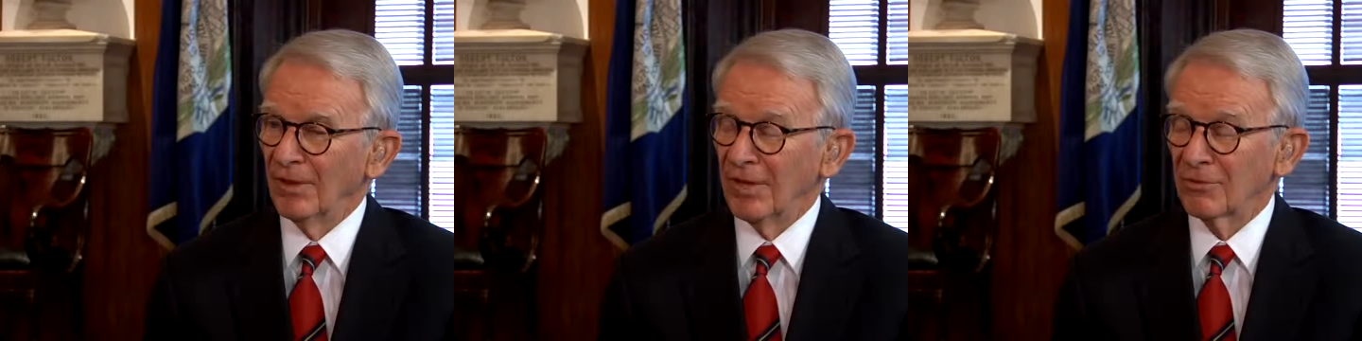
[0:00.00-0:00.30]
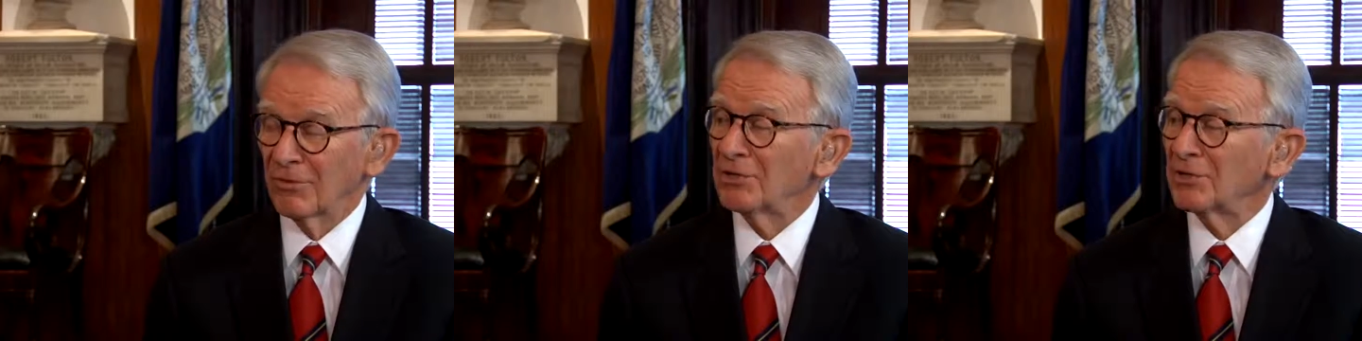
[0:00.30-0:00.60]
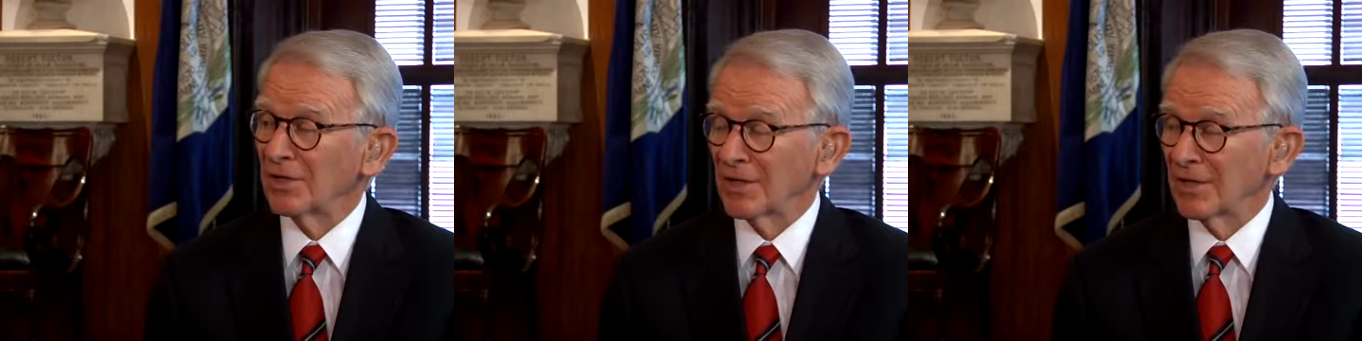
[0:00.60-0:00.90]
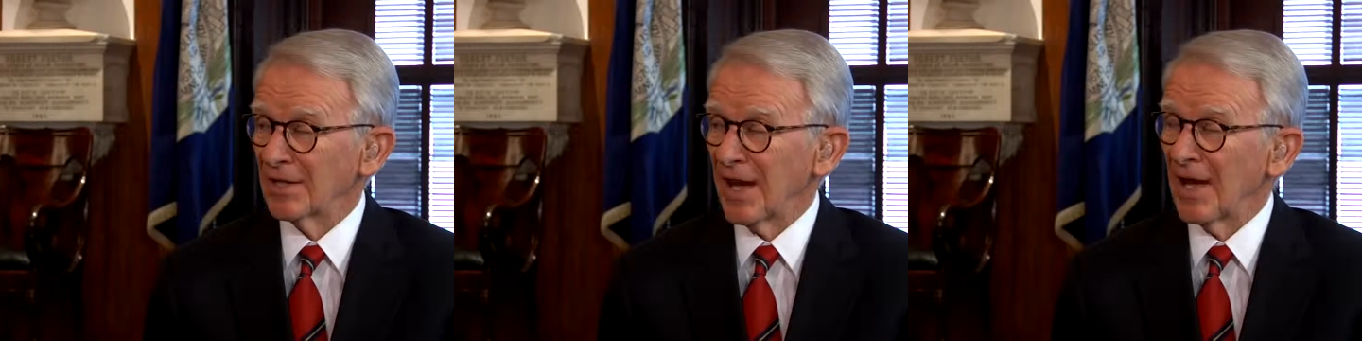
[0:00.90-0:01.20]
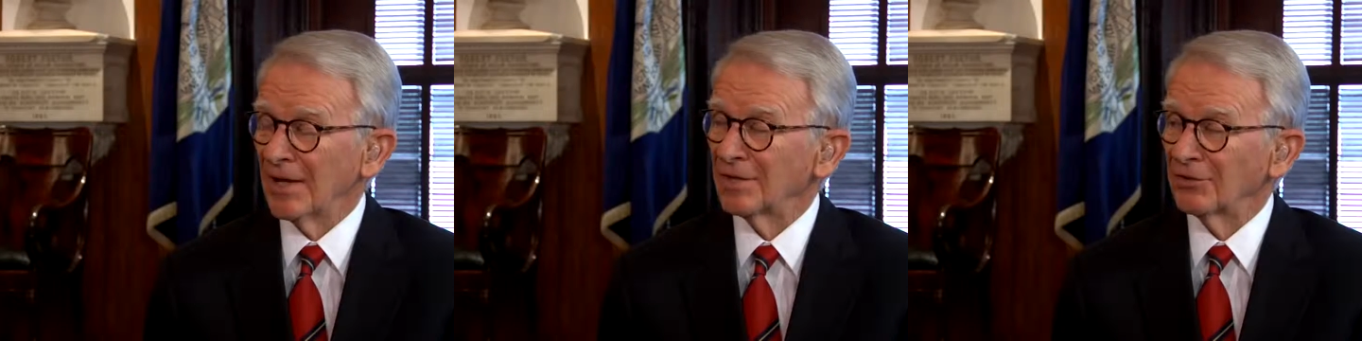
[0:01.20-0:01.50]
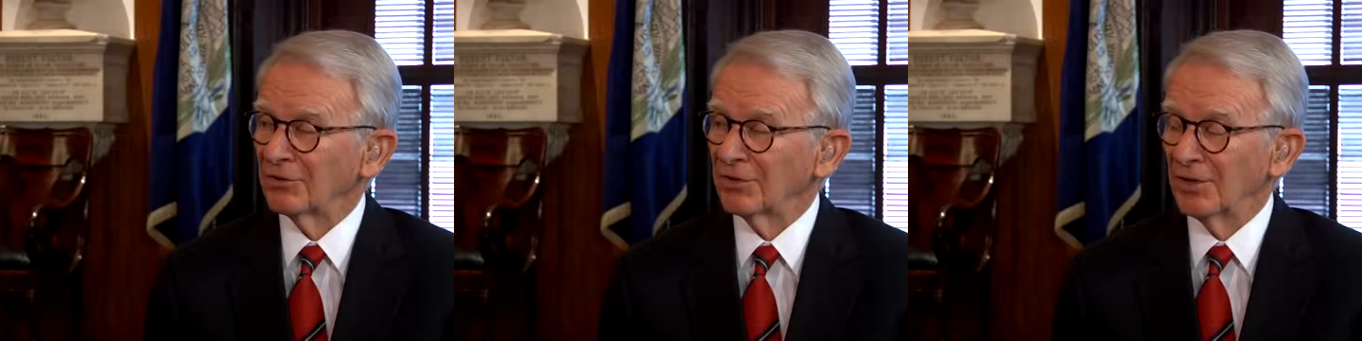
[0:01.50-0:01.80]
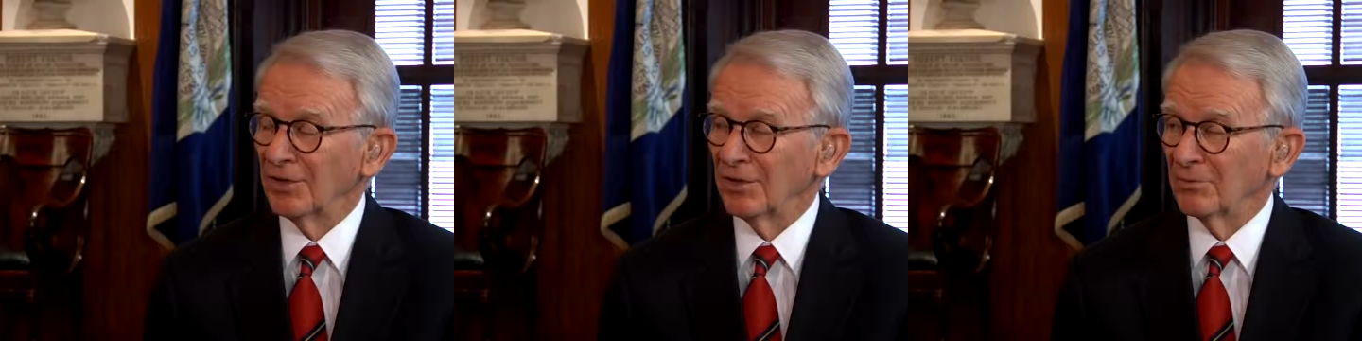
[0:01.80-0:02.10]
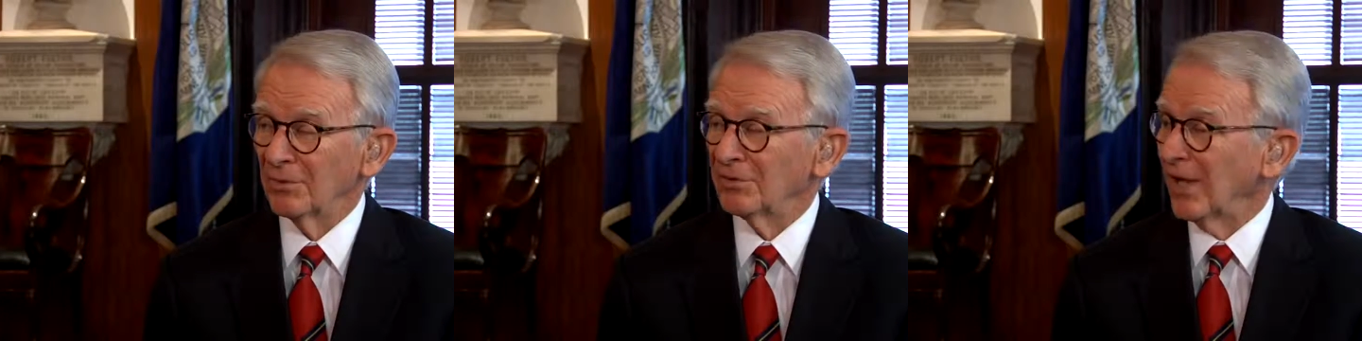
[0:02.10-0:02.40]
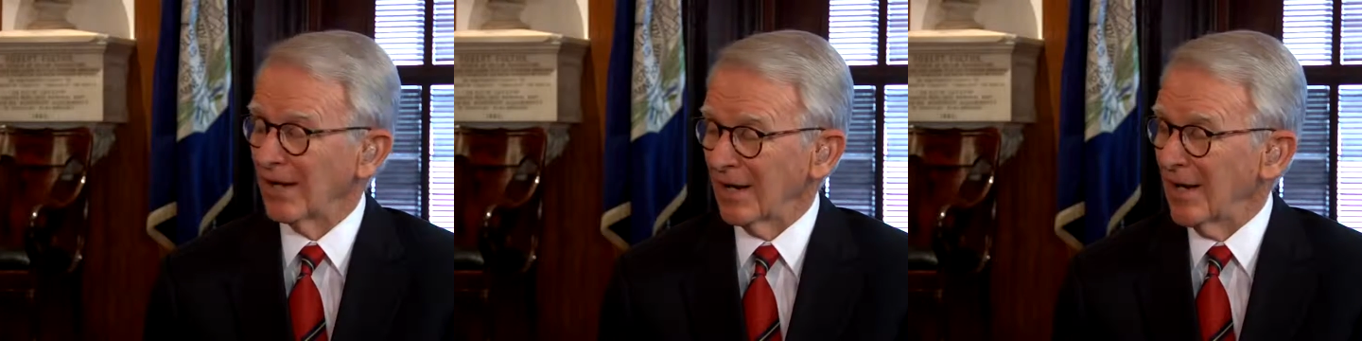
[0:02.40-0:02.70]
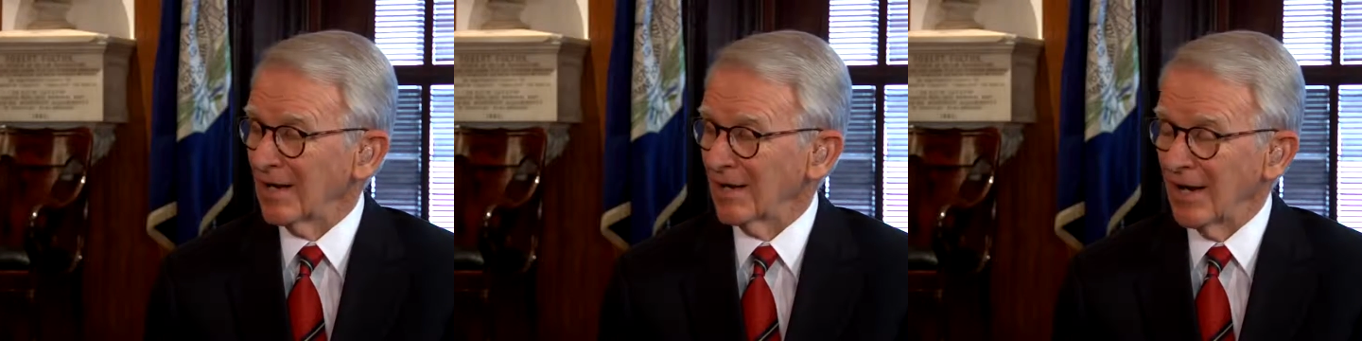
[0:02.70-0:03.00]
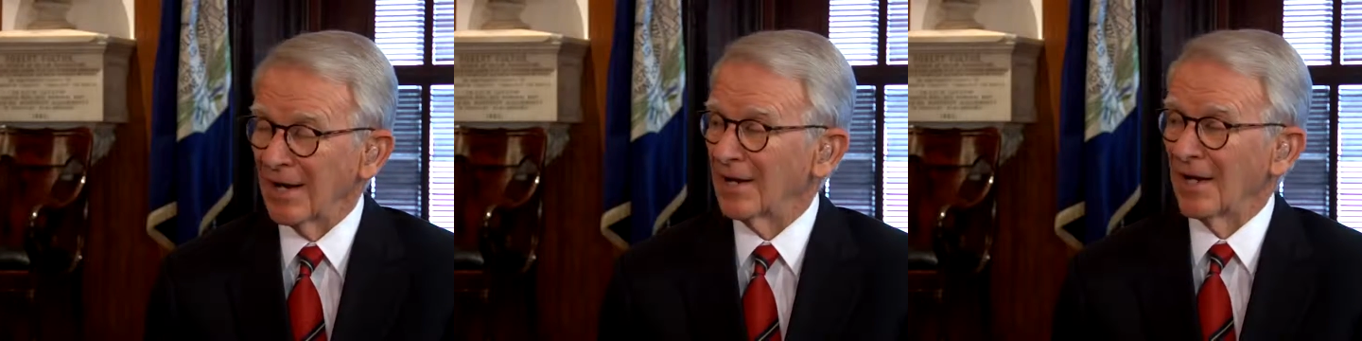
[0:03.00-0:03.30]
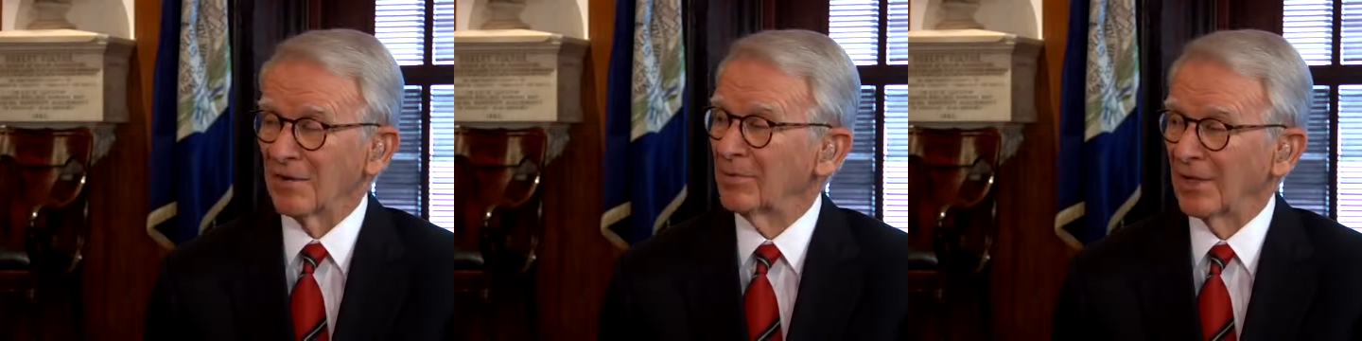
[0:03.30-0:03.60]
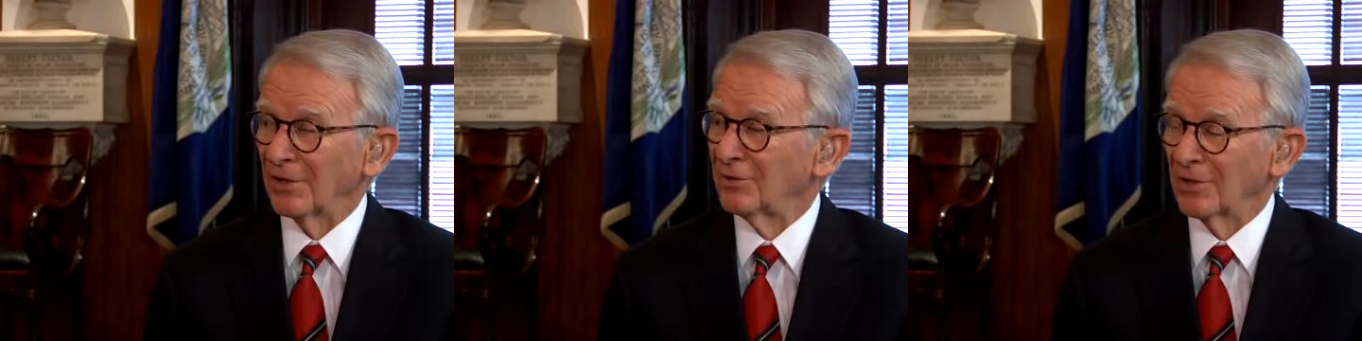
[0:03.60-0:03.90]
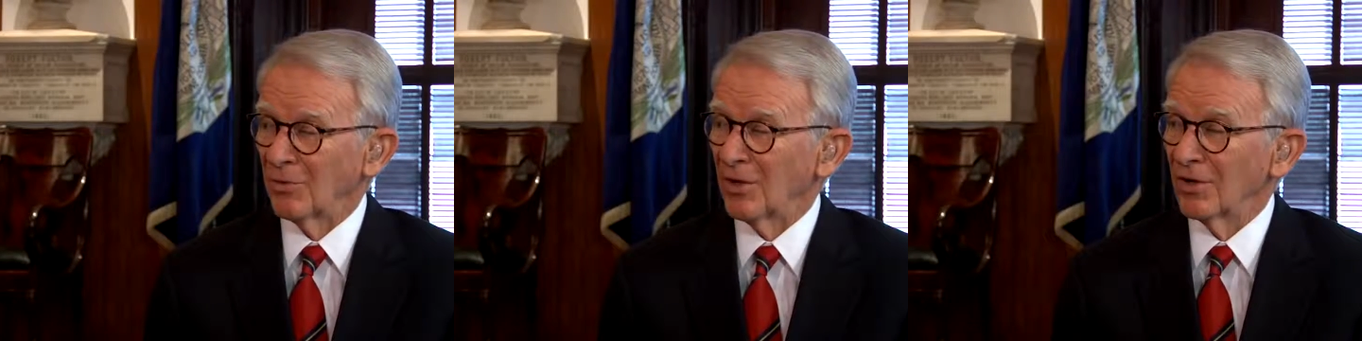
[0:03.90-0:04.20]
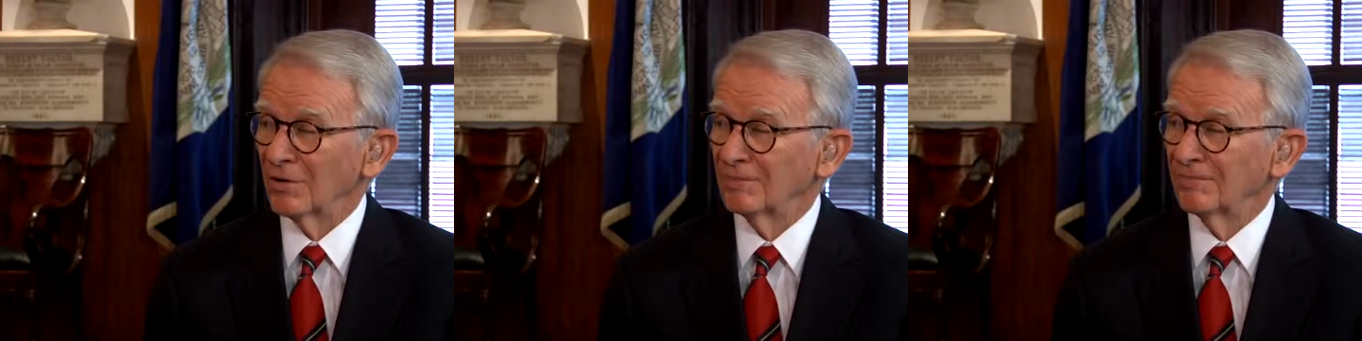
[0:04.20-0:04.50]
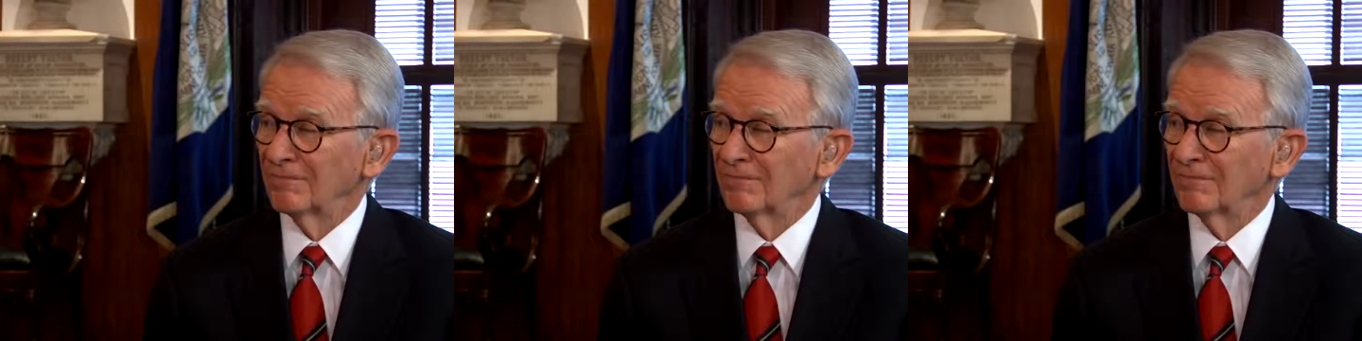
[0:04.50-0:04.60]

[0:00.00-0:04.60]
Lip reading: increasingly I understood it was unlike any other place in the world.